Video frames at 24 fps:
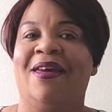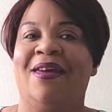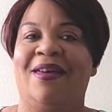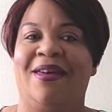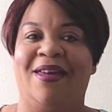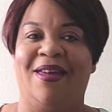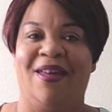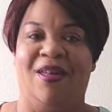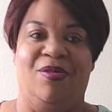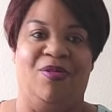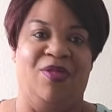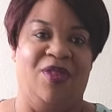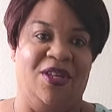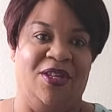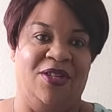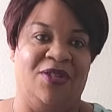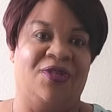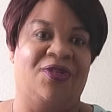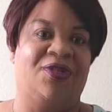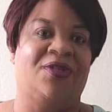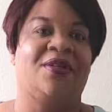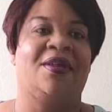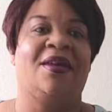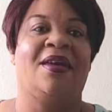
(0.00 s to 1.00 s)
in
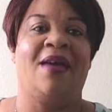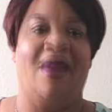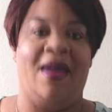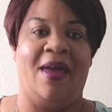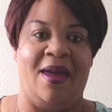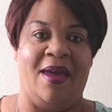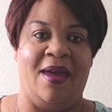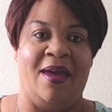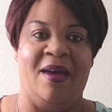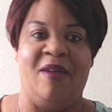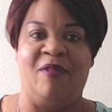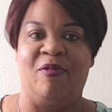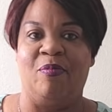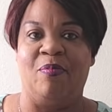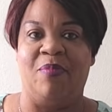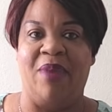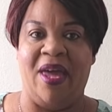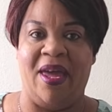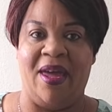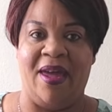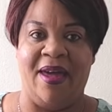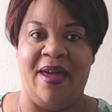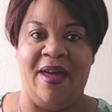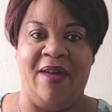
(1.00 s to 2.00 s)
this half
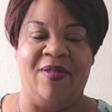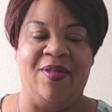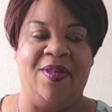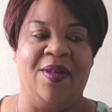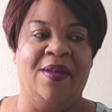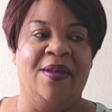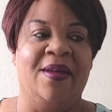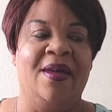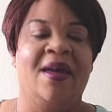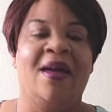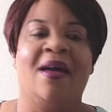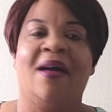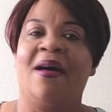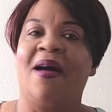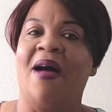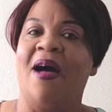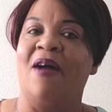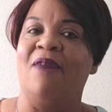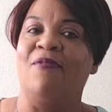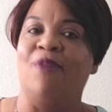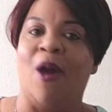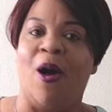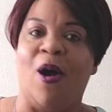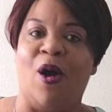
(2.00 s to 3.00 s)
bath.
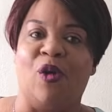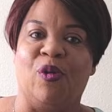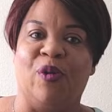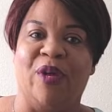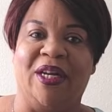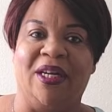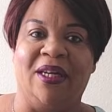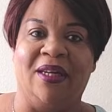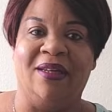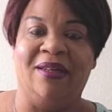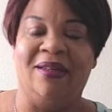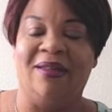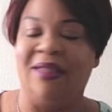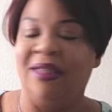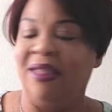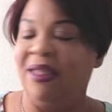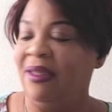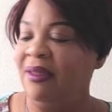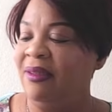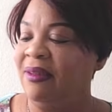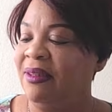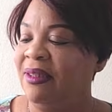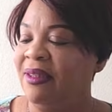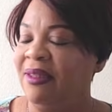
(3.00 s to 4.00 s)
I've already
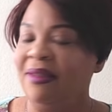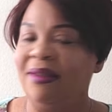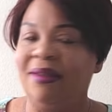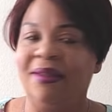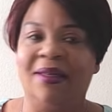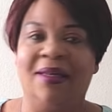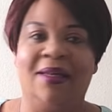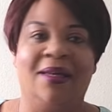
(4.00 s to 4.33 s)
cleaned it.